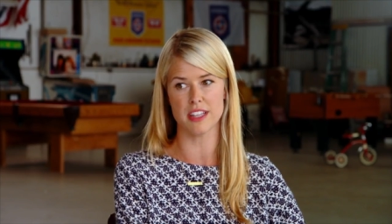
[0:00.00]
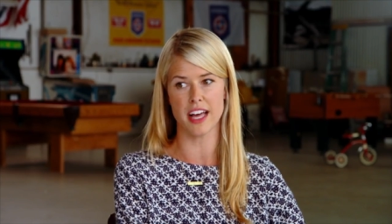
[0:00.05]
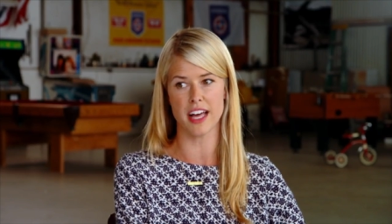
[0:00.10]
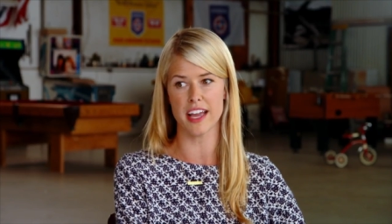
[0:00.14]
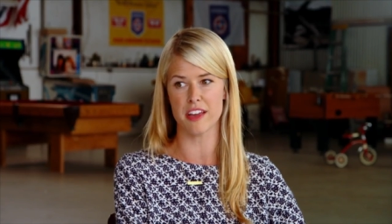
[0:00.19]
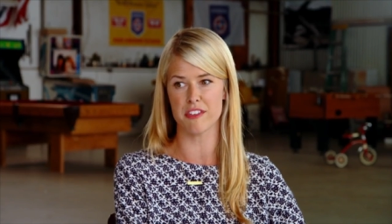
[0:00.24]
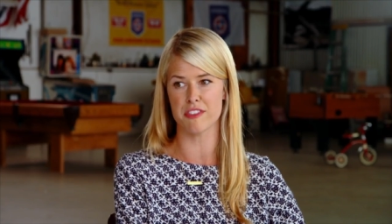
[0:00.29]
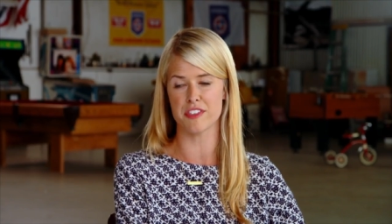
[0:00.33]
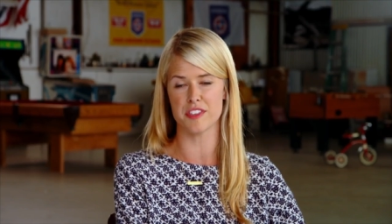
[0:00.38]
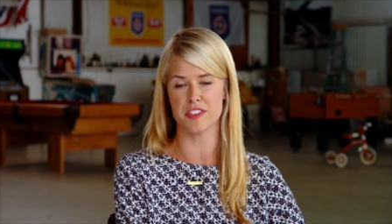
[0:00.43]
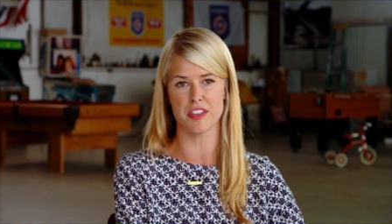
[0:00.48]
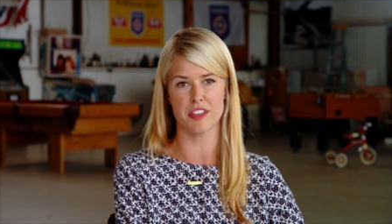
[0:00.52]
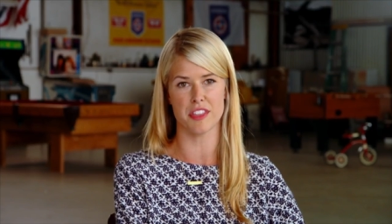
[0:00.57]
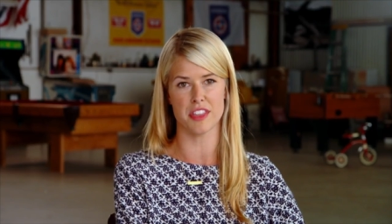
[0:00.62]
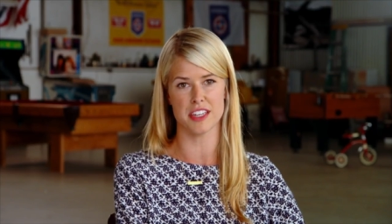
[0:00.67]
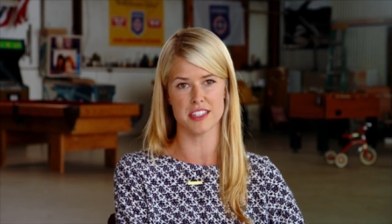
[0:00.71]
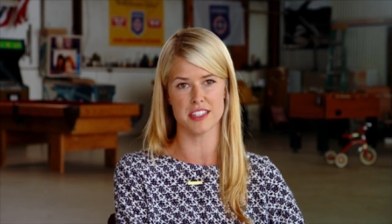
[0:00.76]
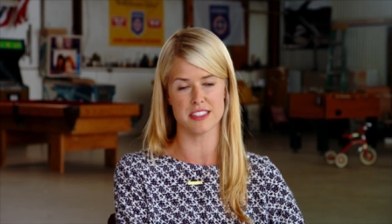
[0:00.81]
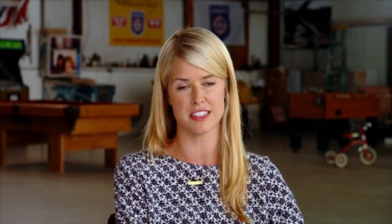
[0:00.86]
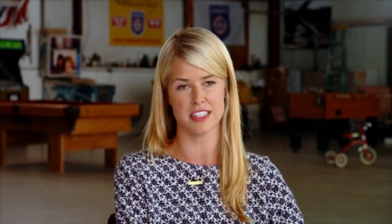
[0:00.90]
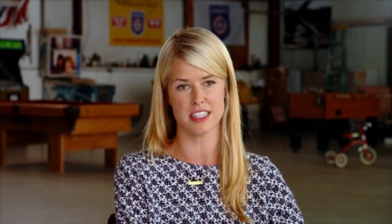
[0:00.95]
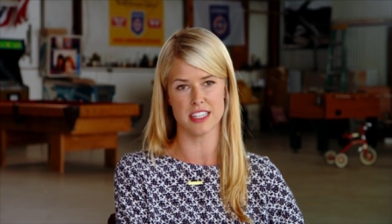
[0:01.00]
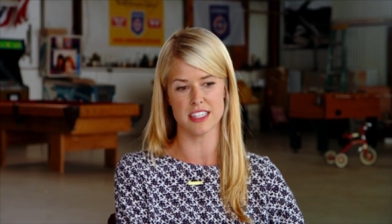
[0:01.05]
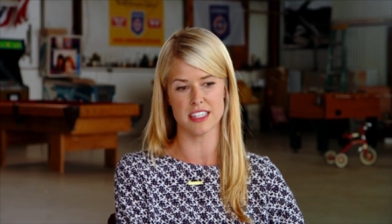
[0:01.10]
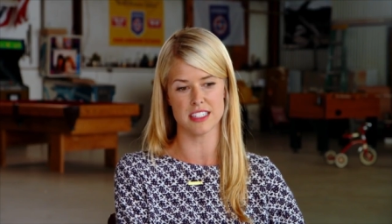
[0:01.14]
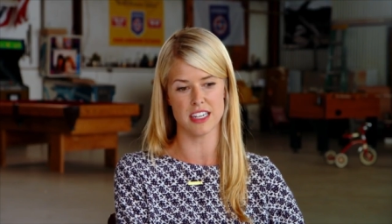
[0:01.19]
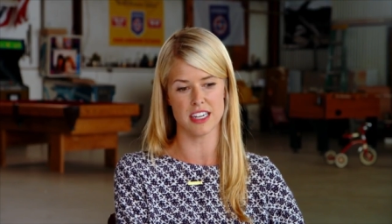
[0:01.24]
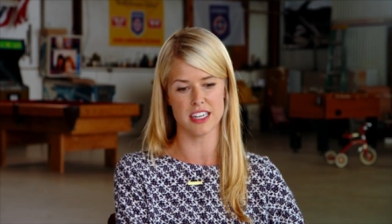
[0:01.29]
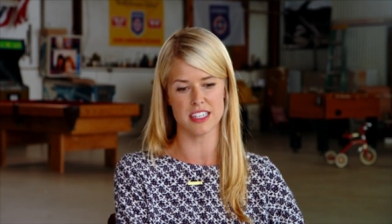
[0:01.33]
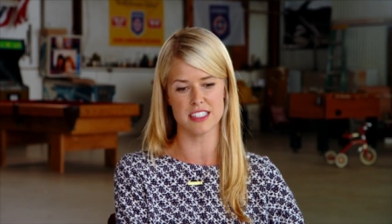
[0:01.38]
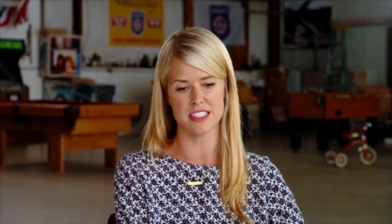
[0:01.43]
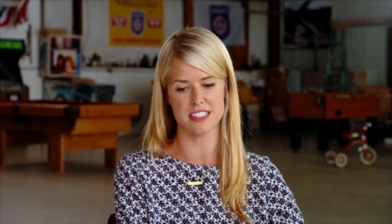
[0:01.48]
life and the things that he
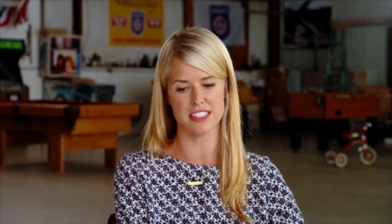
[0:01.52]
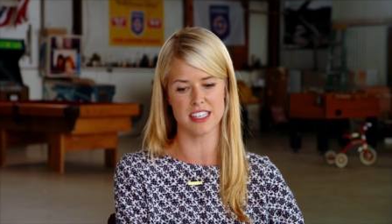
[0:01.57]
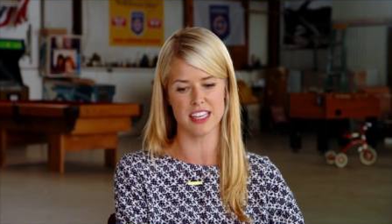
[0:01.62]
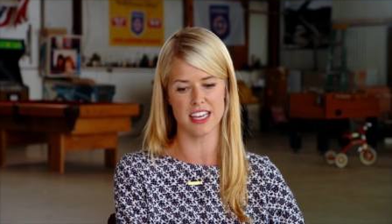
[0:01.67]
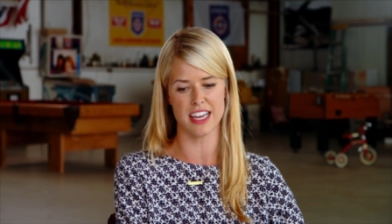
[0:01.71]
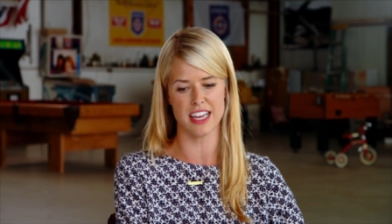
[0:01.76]
does.